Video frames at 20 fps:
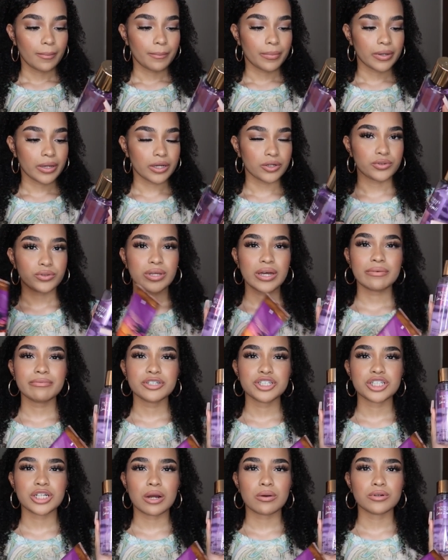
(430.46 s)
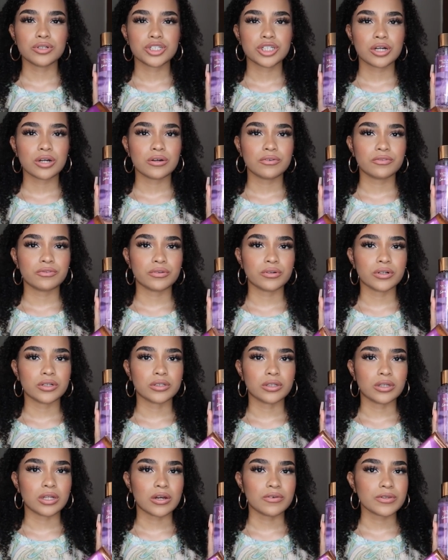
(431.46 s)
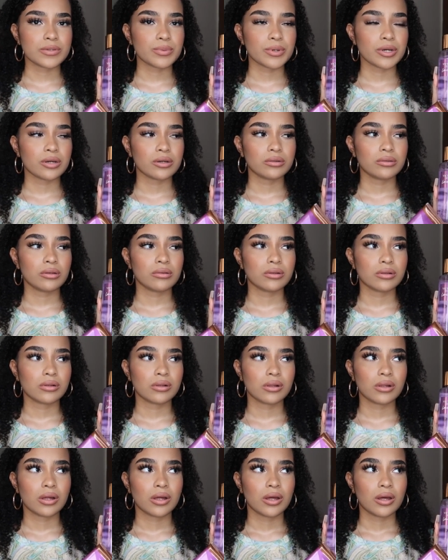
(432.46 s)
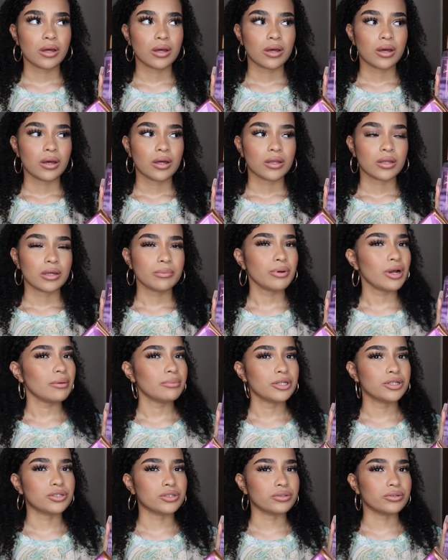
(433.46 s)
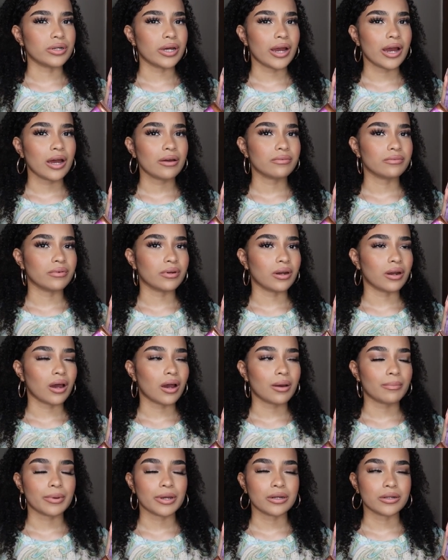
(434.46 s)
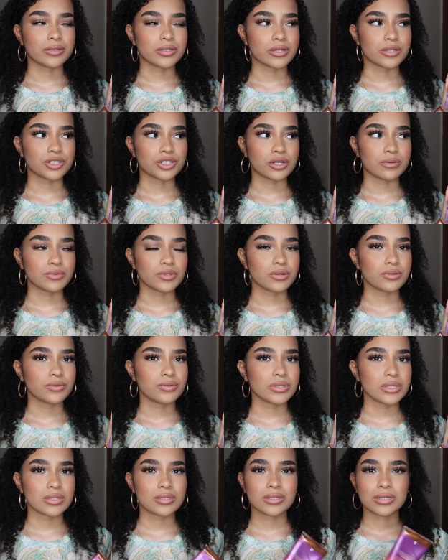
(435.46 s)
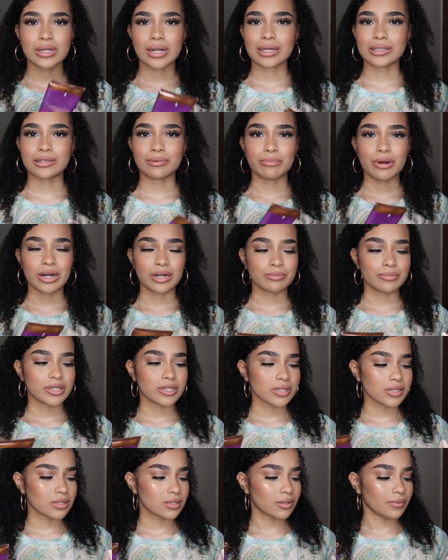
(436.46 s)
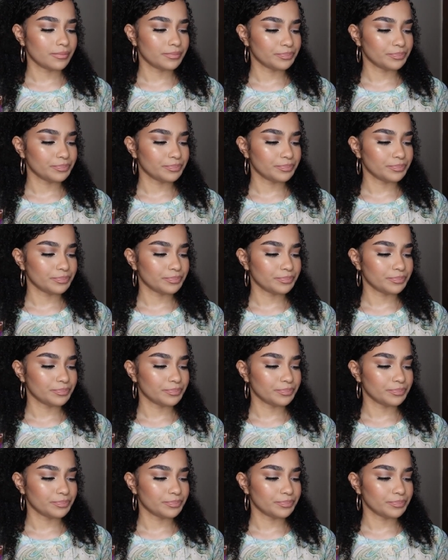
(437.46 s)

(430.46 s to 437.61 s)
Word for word: but yeah do they have a shower gel for the love spell they probably do and i have not paid attention i'm so used to like the body mist